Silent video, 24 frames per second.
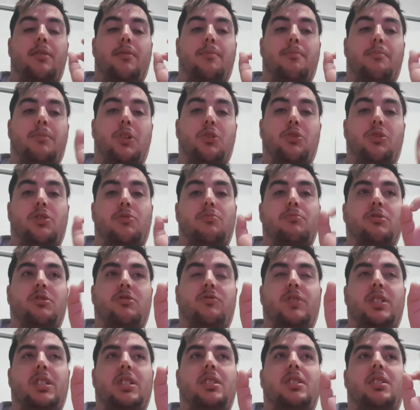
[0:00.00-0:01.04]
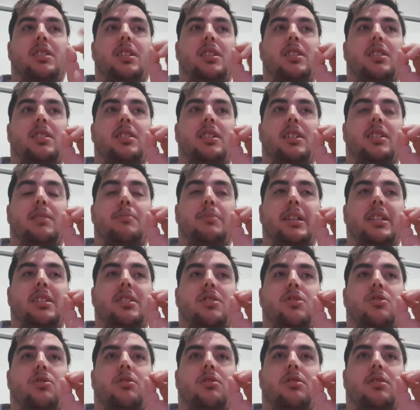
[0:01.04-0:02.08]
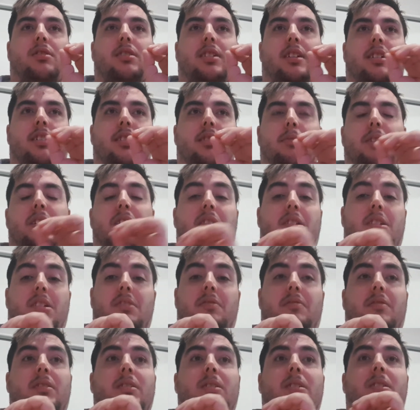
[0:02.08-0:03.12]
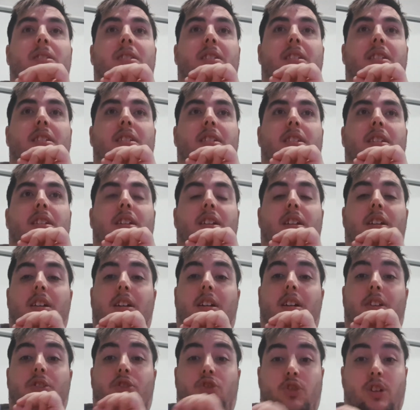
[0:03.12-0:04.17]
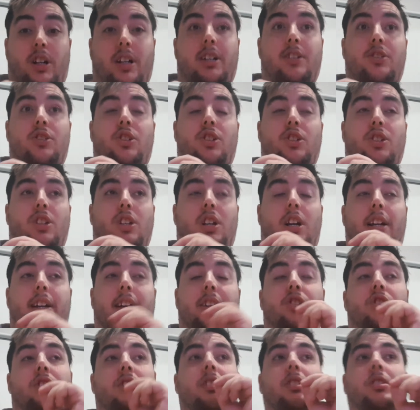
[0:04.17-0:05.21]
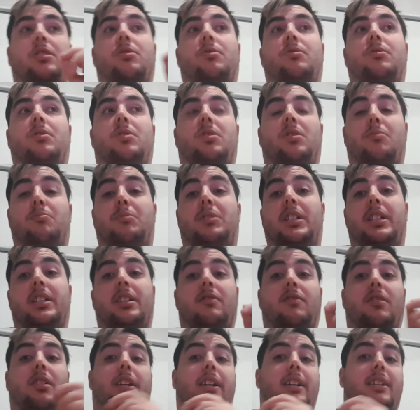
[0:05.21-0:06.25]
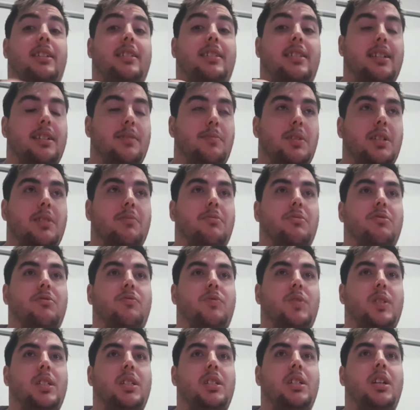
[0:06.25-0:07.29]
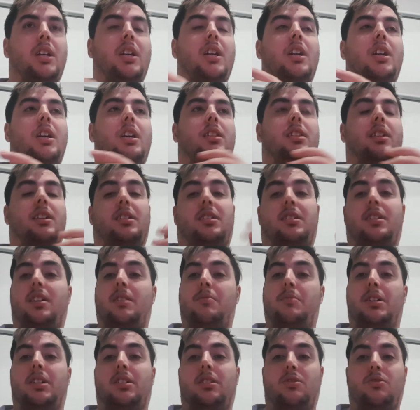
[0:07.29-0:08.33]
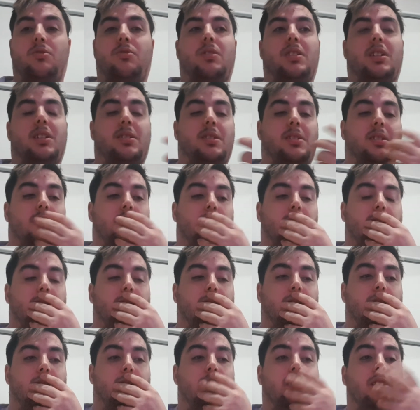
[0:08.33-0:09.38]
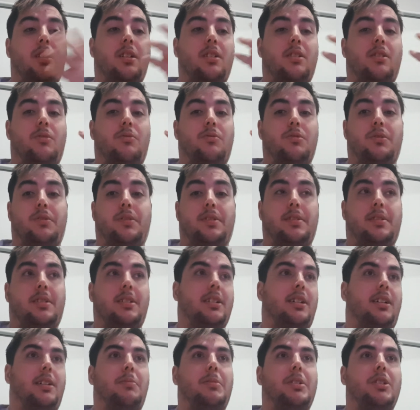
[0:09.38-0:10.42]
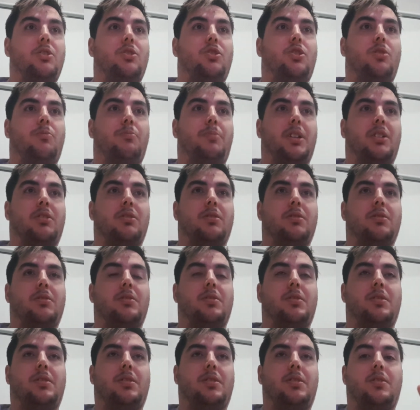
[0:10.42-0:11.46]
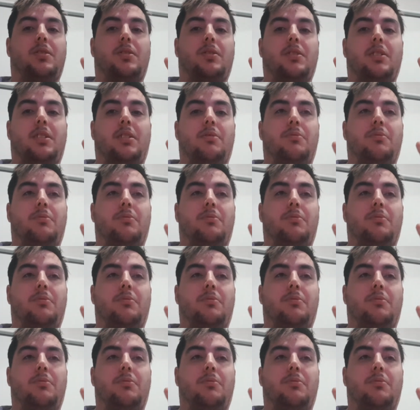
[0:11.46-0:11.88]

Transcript: most movies that are based on an anime series are trash. I actually thought the My Hero Academia movie that came out in 2018 was garbage because